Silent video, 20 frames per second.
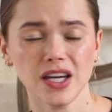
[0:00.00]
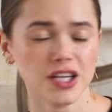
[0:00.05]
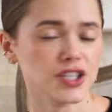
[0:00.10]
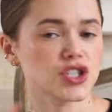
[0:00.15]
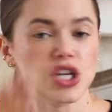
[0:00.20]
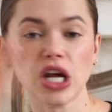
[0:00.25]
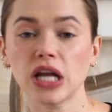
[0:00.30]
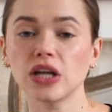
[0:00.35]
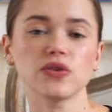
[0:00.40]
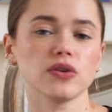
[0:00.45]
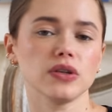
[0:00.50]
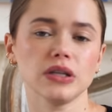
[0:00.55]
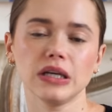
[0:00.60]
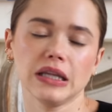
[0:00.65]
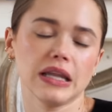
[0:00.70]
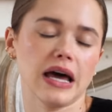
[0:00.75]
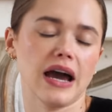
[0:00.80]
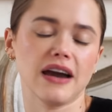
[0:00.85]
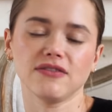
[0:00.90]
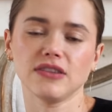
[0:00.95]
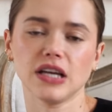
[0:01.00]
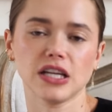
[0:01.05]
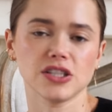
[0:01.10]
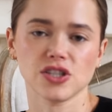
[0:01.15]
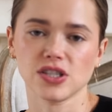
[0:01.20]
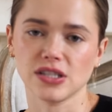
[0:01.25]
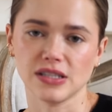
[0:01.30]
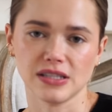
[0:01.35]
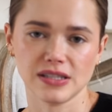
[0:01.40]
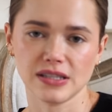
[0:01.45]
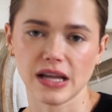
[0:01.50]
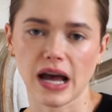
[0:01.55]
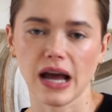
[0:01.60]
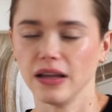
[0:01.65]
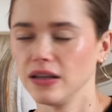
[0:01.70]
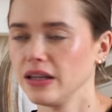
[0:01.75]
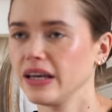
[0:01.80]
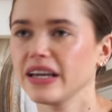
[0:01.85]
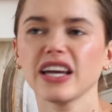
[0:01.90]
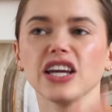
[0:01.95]
in general in life, not just in
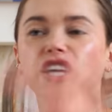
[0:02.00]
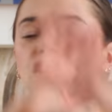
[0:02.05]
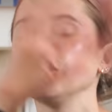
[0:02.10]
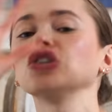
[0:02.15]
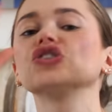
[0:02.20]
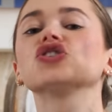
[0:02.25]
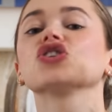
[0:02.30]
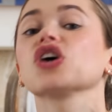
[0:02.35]
style, like in